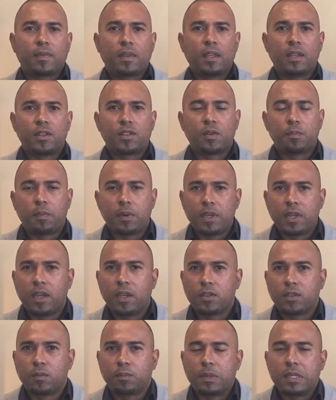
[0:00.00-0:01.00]

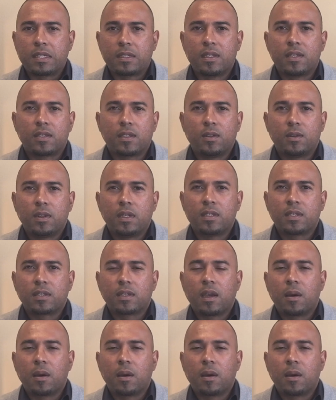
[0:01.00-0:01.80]
entrepreneurs or business owners